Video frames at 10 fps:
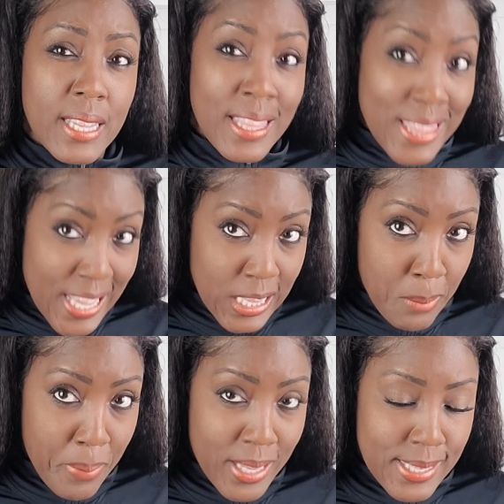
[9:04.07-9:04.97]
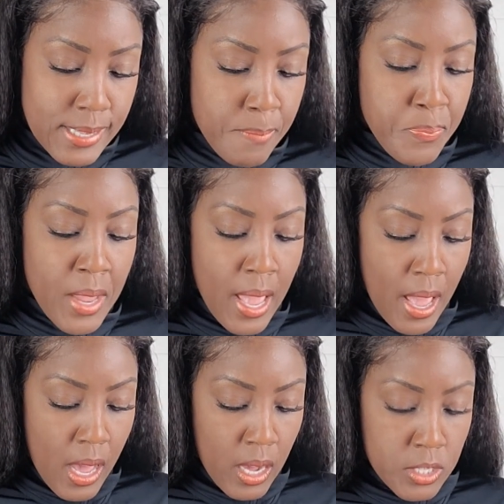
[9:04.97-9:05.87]
in the Olympics.
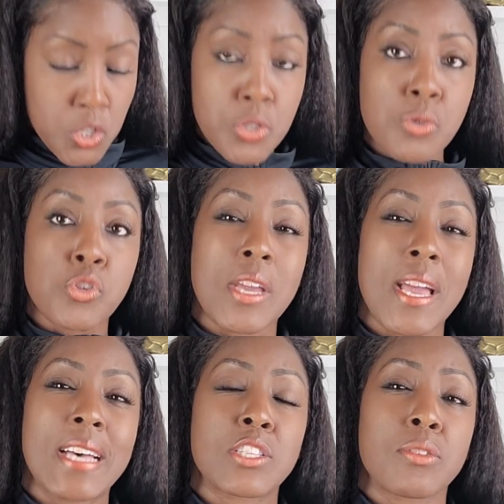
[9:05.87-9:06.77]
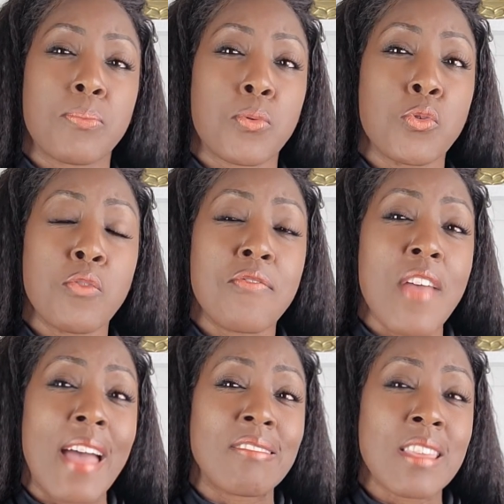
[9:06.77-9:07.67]
Two, she has to prove
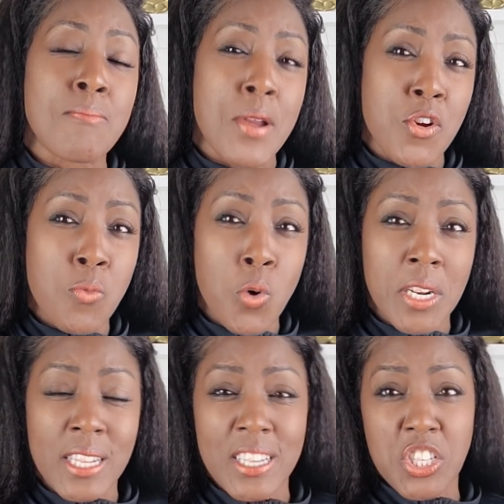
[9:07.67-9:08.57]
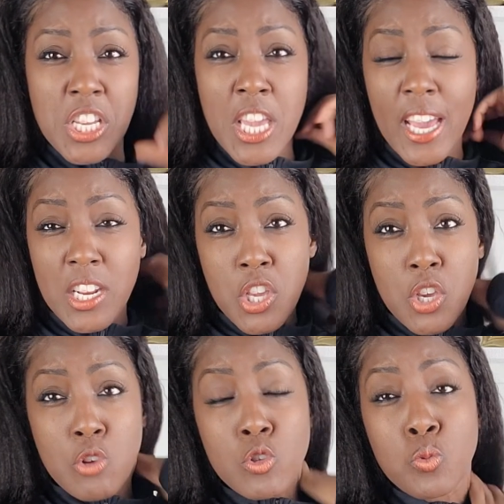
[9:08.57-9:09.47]
that the marijuana that she had
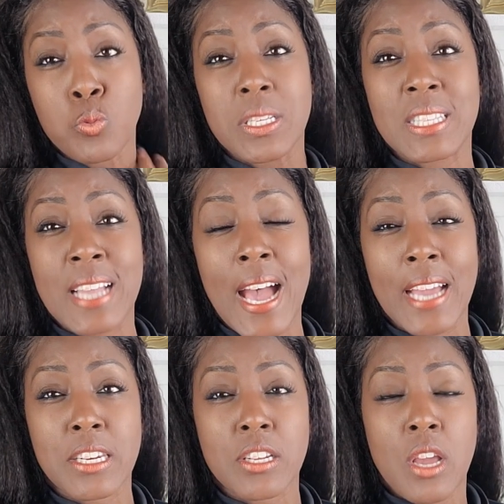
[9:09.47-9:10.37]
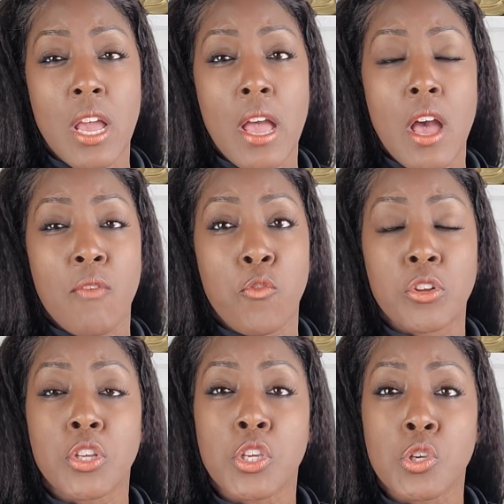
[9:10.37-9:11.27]
used was not
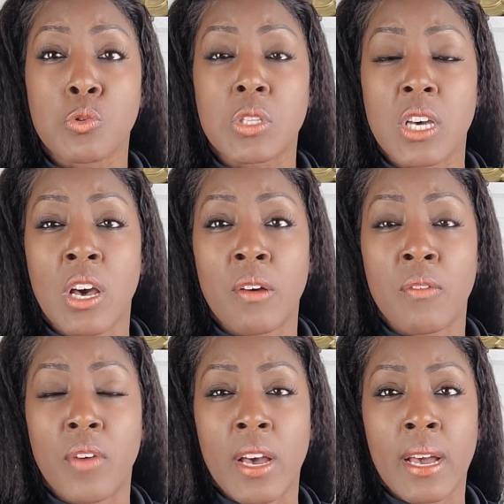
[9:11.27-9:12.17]
for the use of